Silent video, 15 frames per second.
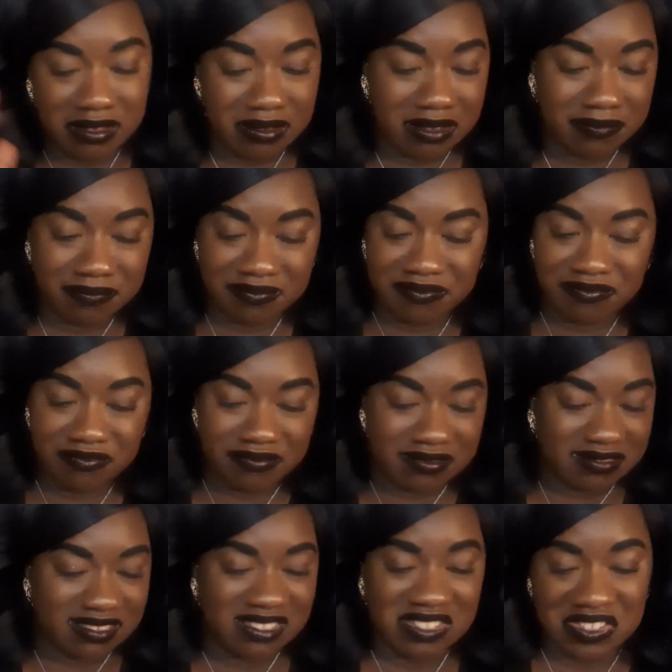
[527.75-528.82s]
uh,
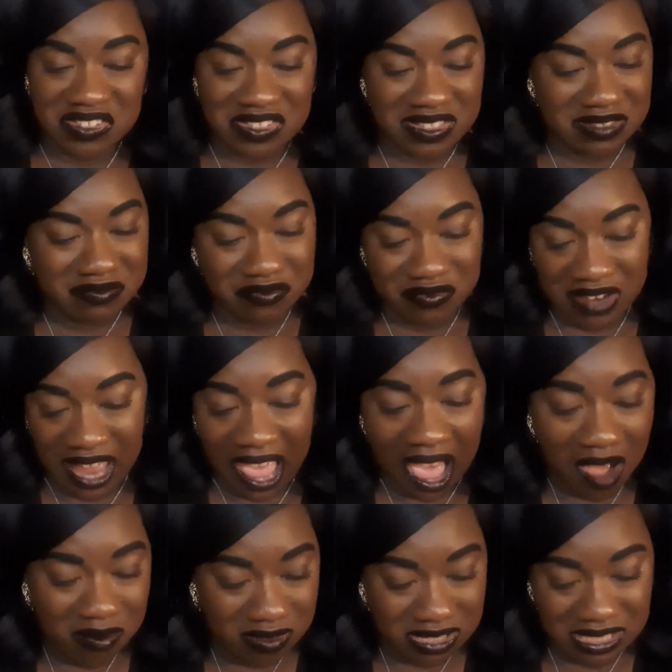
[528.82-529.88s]
just
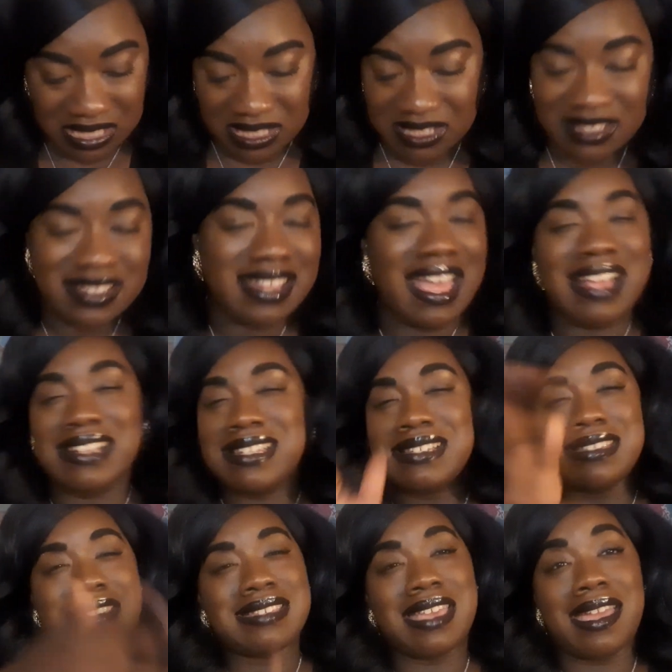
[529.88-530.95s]
flowers. And that I
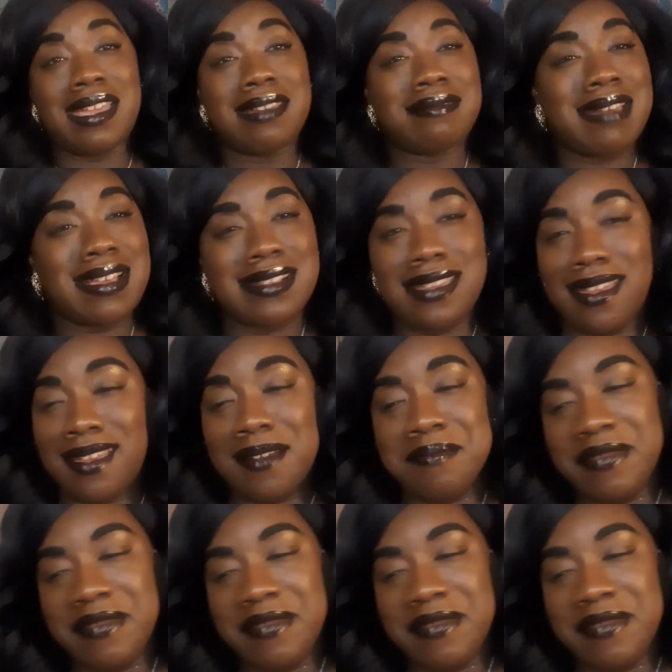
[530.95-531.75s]
just can't. I can't.